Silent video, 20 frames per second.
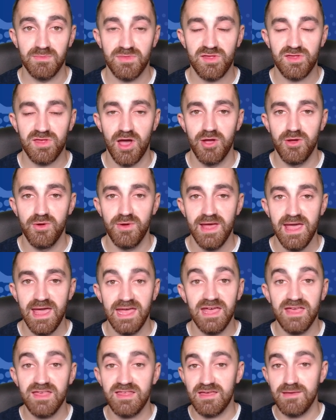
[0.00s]
So
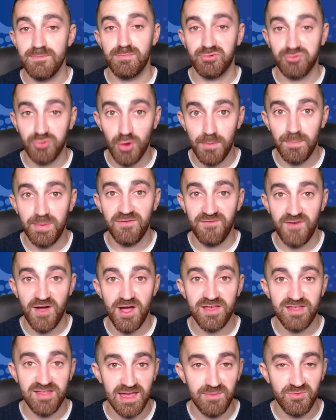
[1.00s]
he is in proper
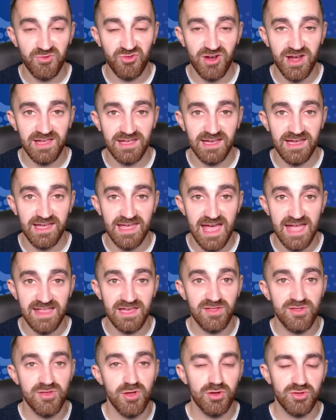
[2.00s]
first team training again.
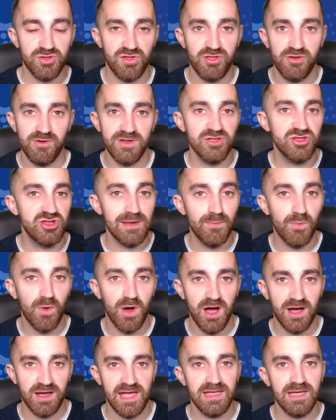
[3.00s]
He's not just doing gym
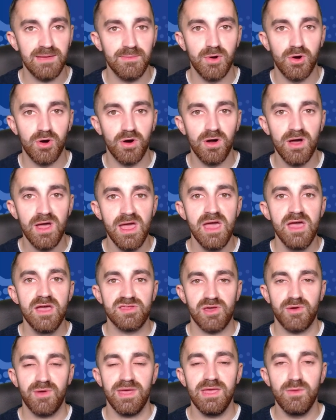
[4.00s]
work anymore.
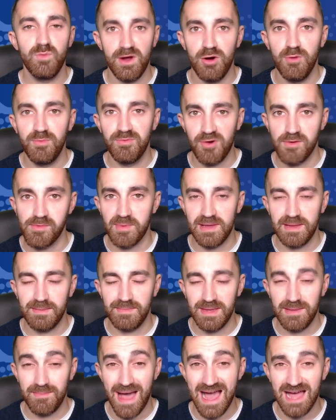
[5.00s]
So he will probably
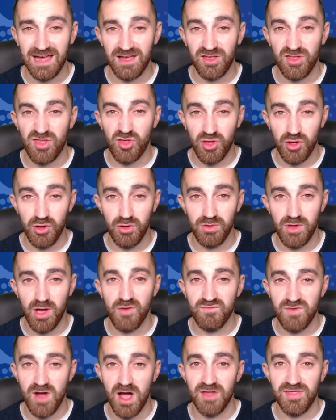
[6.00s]
be back
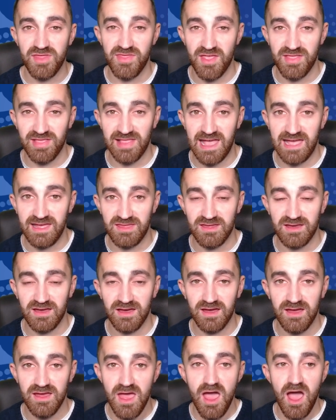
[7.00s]
sooner rather than
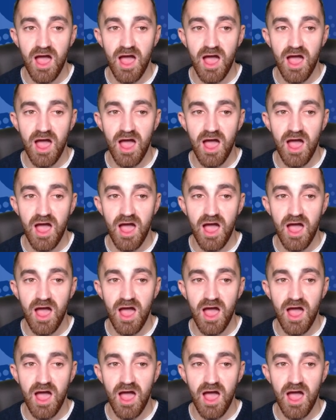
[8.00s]
later.